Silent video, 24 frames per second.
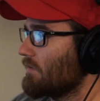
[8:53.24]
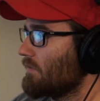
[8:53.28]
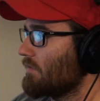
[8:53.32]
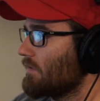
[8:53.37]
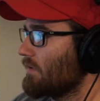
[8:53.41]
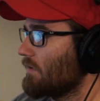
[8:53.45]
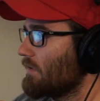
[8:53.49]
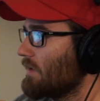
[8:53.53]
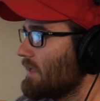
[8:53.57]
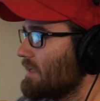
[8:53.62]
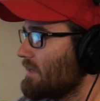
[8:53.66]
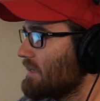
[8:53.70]

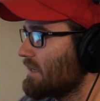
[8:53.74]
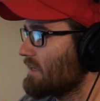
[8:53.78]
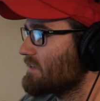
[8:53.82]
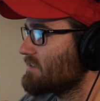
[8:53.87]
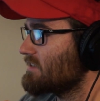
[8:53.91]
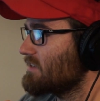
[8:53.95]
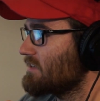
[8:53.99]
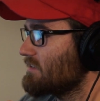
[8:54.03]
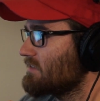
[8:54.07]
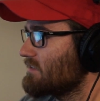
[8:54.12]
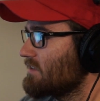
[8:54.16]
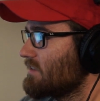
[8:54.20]
Okay, next
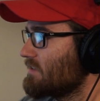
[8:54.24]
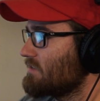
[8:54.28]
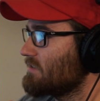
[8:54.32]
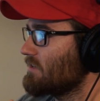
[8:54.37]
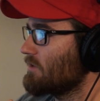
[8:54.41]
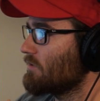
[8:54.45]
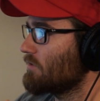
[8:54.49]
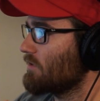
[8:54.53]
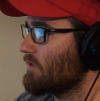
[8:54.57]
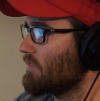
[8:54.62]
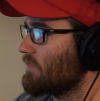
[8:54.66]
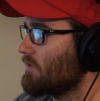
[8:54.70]
is the
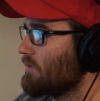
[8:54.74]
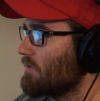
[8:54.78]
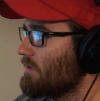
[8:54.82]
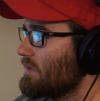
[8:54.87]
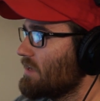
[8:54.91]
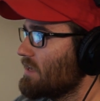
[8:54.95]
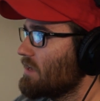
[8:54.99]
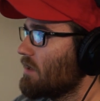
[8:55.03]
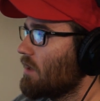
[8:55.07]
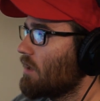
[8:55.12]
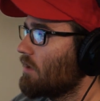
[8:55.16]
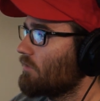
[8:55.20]
0 to
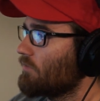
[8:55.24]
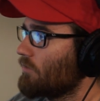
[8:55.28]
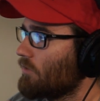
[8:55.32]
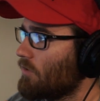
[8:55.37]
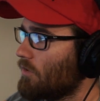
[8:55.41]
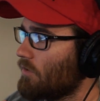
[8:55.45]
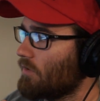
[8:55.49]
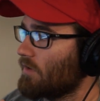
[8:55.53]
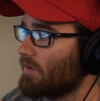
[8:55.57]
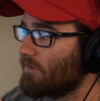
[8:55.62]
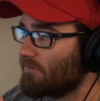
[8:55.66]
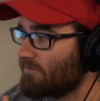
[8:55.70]
30
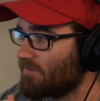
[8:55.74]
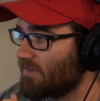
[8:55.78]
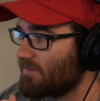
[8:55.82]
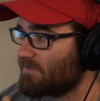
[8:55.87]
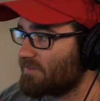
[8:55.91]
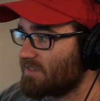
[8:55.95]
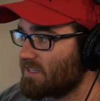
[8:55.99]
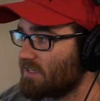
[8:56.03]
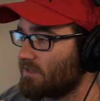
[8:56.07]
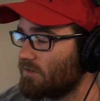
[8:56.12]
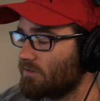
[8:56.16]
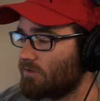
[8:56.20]
off-road
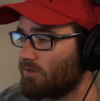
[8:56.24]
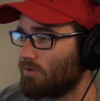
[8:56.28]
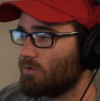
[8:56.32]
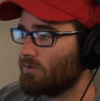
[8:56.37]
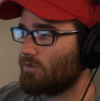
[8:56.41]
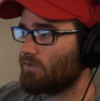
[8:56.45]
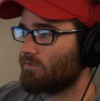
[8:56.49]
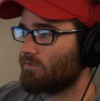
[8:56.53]
15-tooth